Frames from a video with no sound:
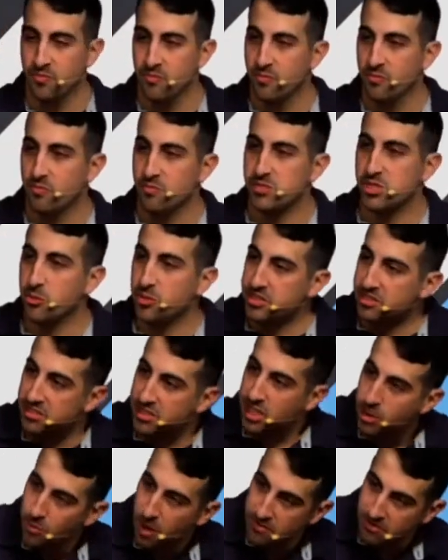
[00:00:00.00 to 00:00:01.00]
So we see
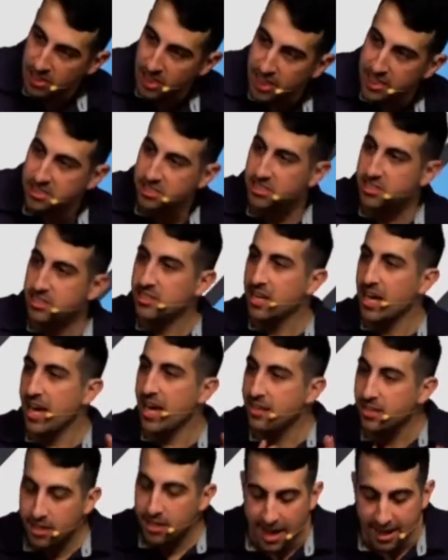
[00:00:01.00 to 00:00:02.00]
in Revelation and
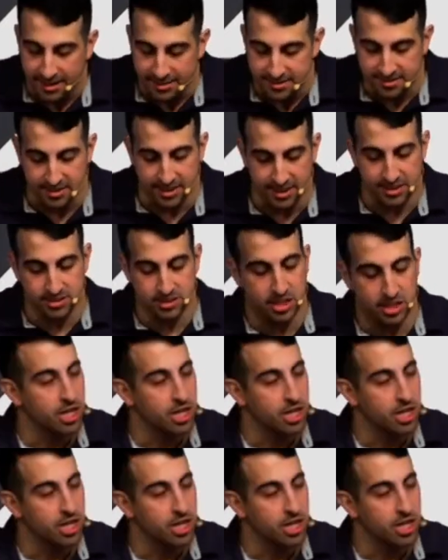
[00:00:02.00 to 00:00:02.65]
in Acts 6,